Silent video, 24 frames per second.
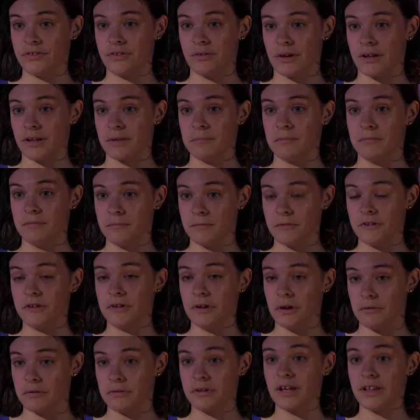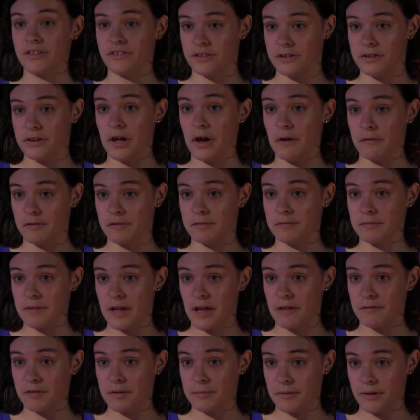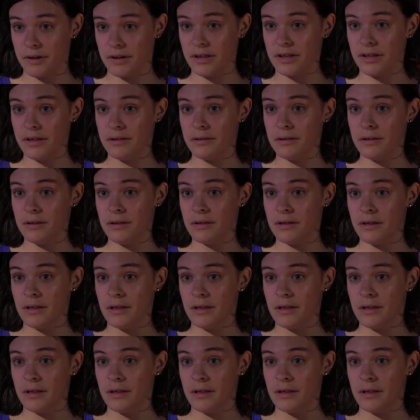so I can get to know everybody,